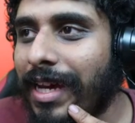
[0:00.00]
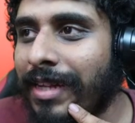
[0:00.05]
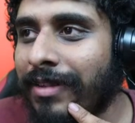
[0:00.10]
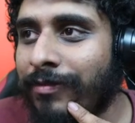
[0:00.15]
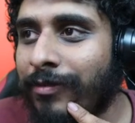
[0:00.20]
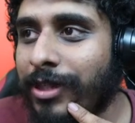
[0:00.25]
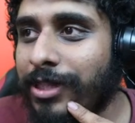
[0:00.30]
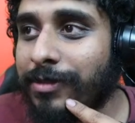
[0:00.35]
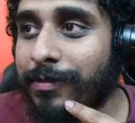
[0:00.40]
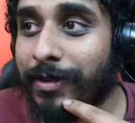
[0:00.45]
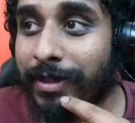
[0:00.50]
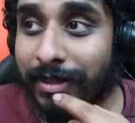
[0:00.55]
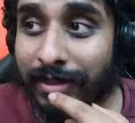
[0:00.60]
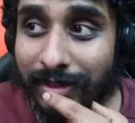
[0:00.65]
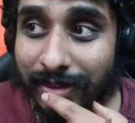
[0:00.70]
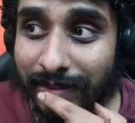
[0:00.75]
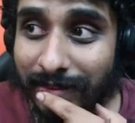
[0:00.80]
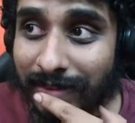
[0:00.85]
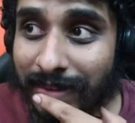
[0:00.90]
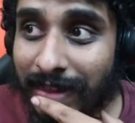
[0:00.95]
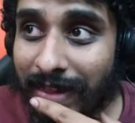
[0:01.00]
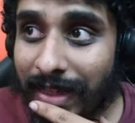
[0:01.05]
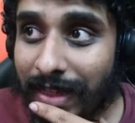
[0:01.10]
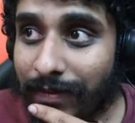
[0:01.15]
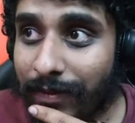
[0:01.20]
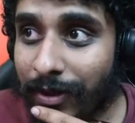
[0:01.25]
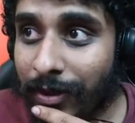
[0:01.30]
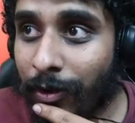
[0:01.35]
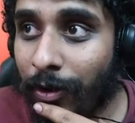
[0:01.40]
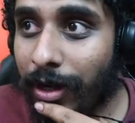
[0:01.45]
And Richmond, and
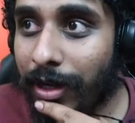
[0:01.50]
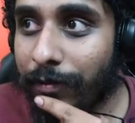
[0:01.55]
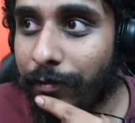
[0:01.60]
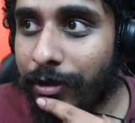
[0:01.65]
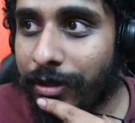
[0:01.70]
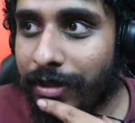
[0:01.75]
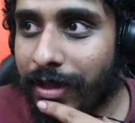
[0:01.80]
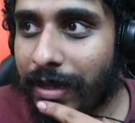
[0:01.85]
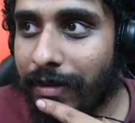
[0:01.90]
even Collingwood,